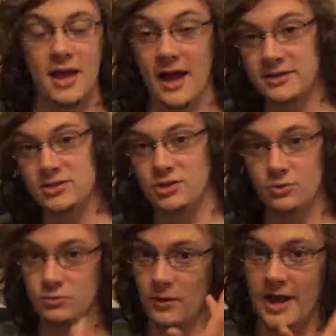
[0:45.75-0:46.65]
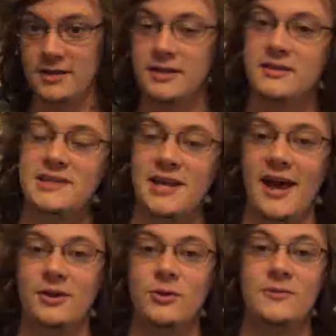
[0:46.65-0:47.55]
As you read in the
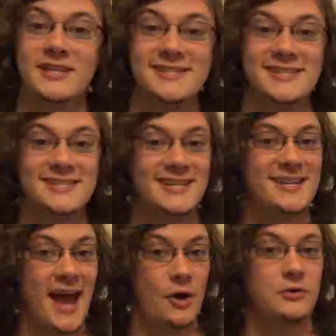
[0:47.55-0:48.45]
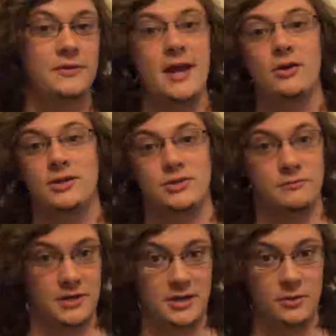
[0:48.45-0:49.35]
title, this is an out of character
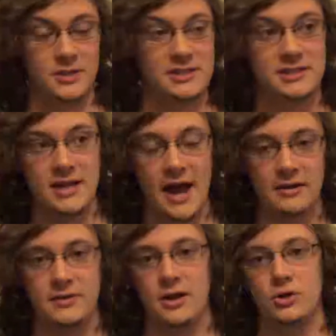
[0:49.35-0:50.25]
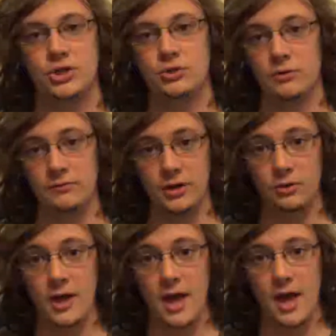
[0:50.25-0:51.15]
video. This is an out of character review.
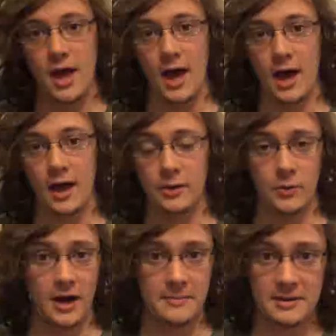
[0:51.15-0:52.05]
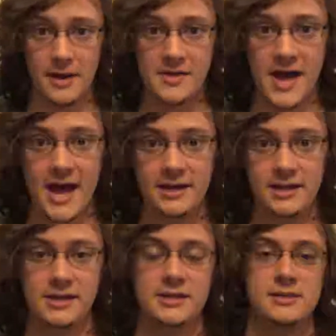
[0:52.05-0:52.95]
And what I mean by that
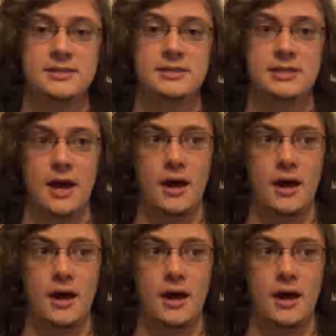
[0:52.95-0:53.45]
is,